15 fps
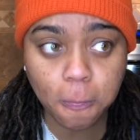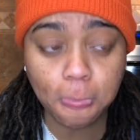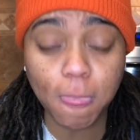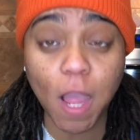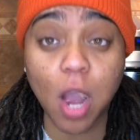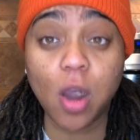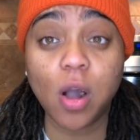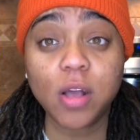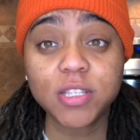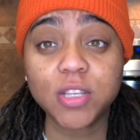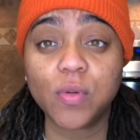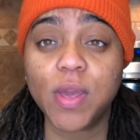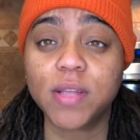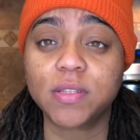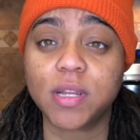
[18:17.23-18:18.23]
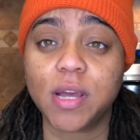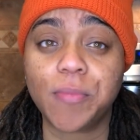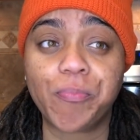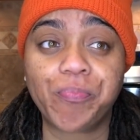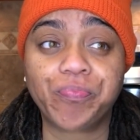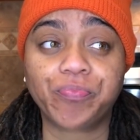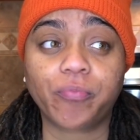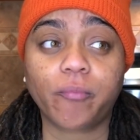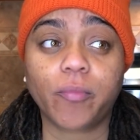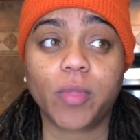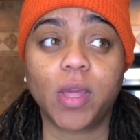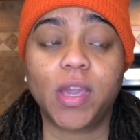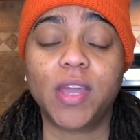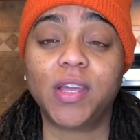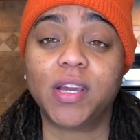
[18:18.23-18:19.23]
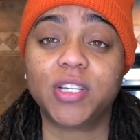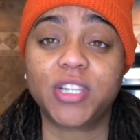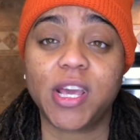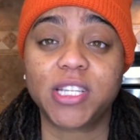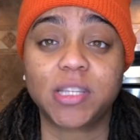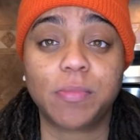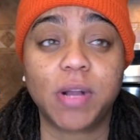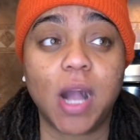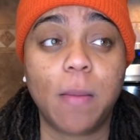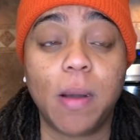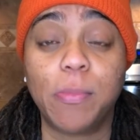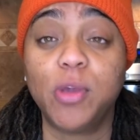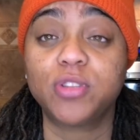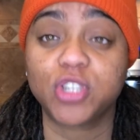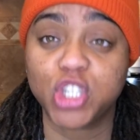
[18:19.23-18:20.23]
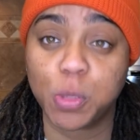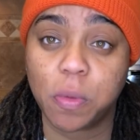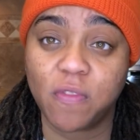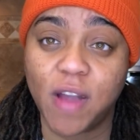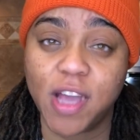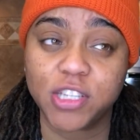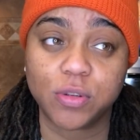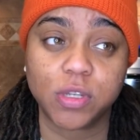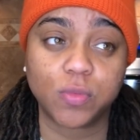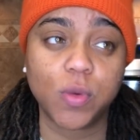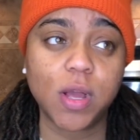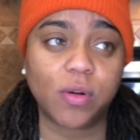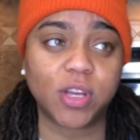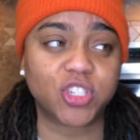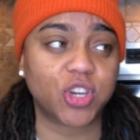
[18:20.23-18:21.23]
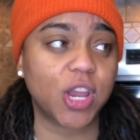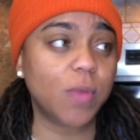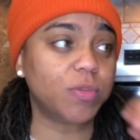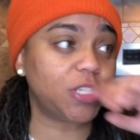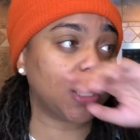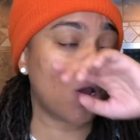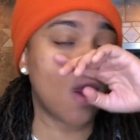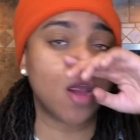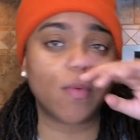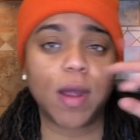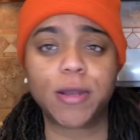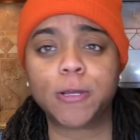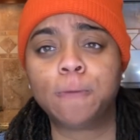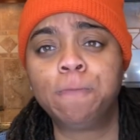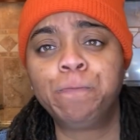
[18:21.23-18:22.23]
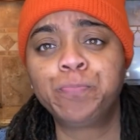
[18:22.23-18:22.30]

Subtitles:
I also ended up getting a chance to become a music supervisor as well. Because Janine was like, all right, Rhonda,